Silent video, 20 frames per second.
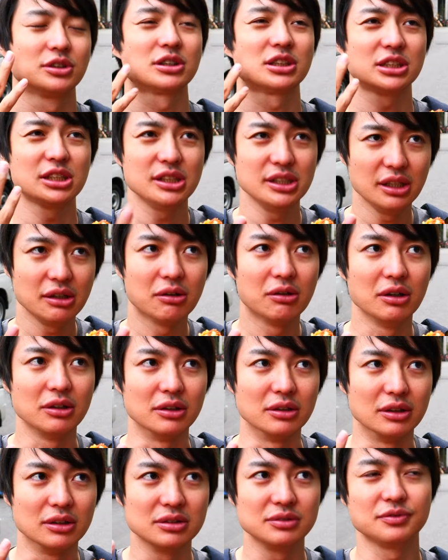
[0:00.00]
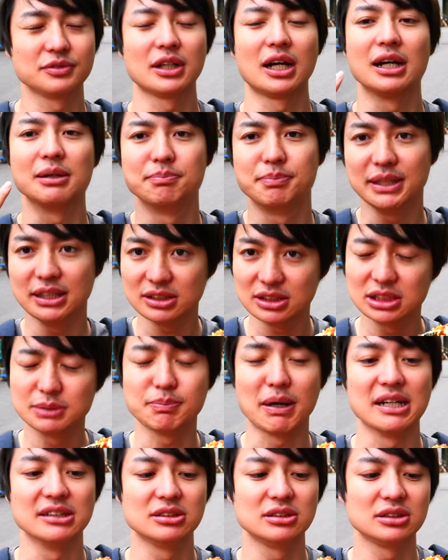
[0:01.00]
Chili oil, a bit
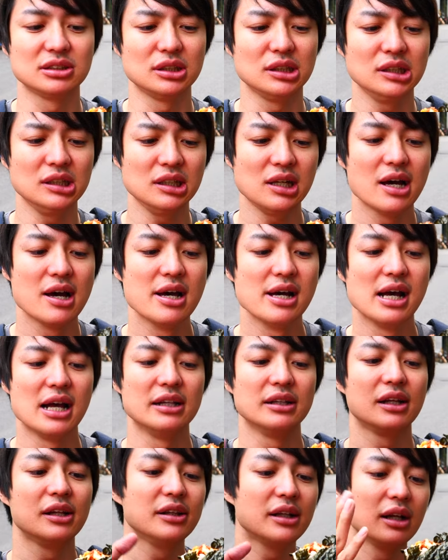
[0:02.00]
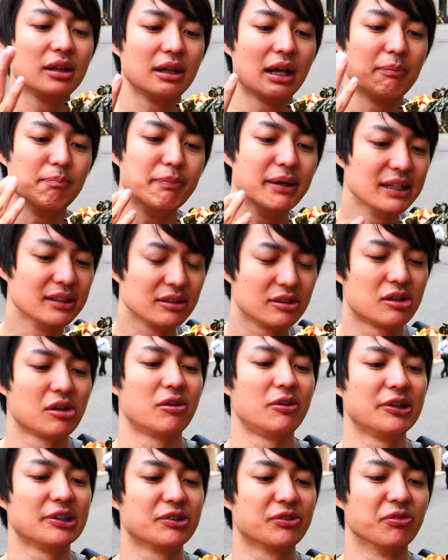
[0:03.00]
spicy, and then a bit
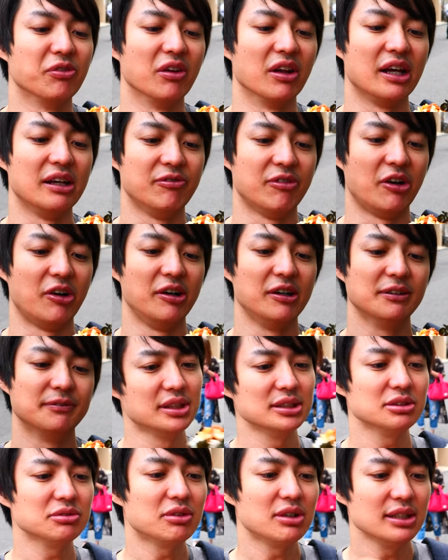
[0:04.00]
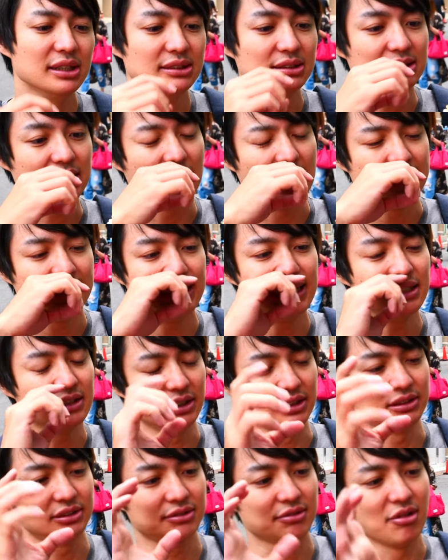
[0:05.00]
garlic flavor. This one is, I
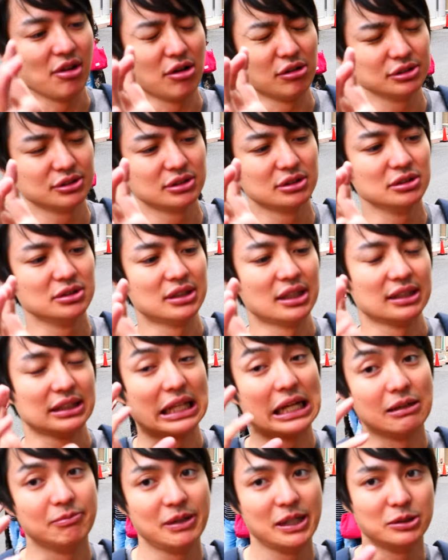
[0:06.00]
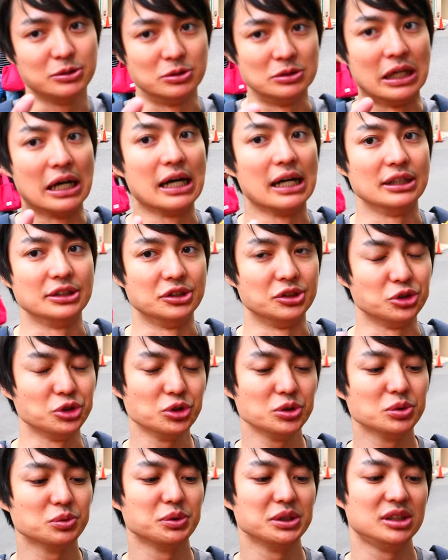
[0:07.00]
think it's close to the taberu
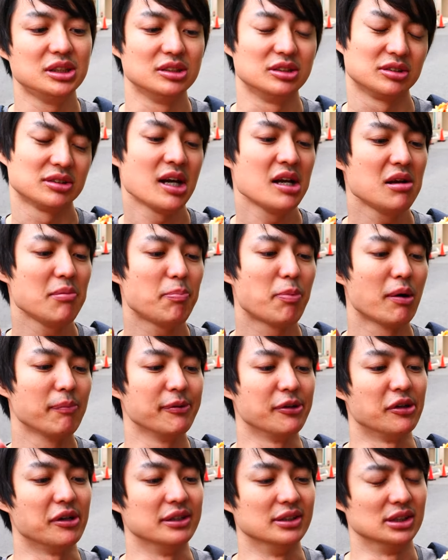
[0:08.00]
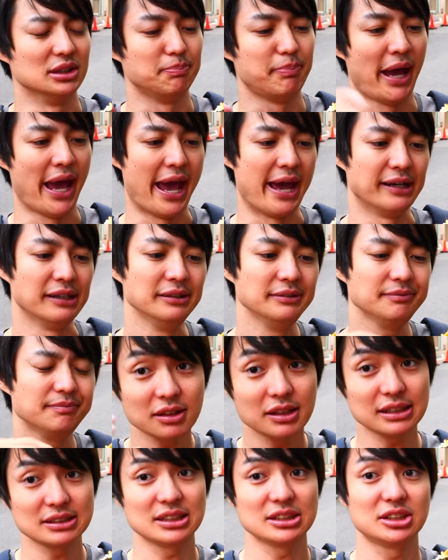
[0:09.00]
rayu, which is kind of popular in Japan.
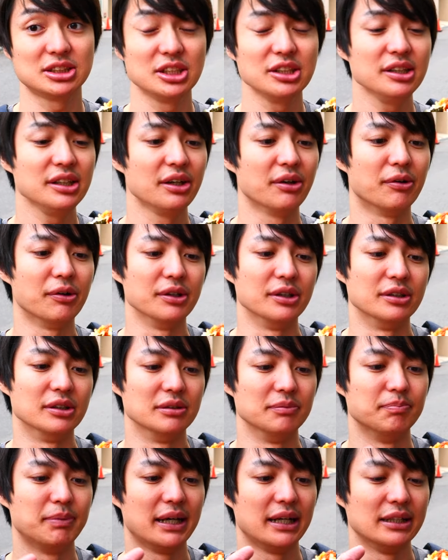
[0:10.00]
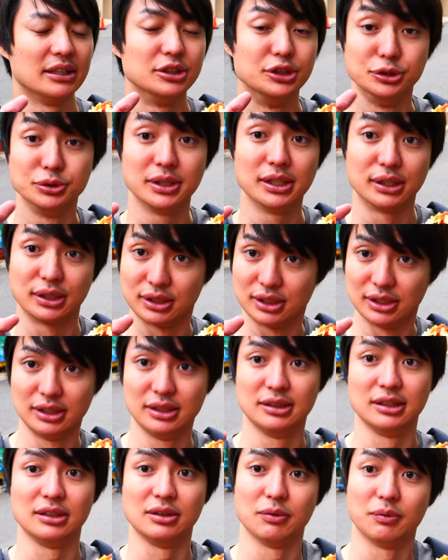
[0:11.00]
That's a chili oil, but you can
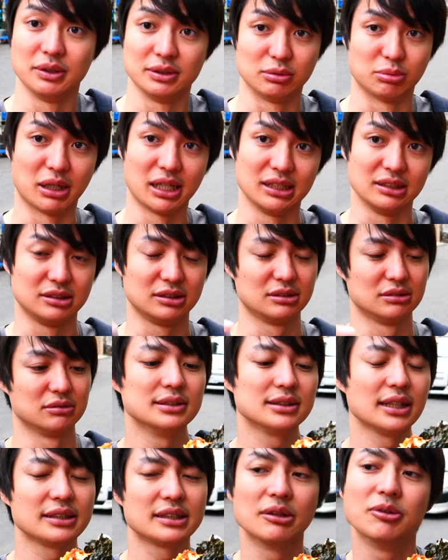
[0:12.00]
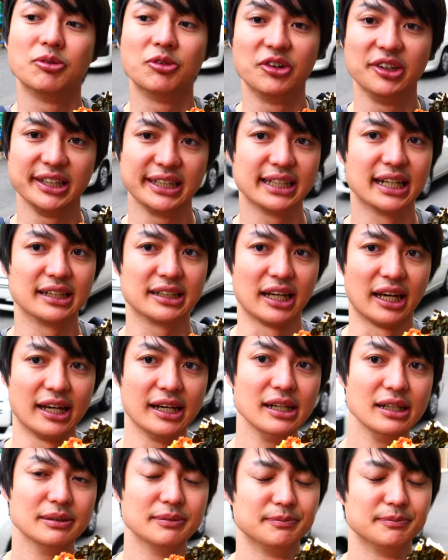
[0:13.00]
eat it with rice. It's like a furikake.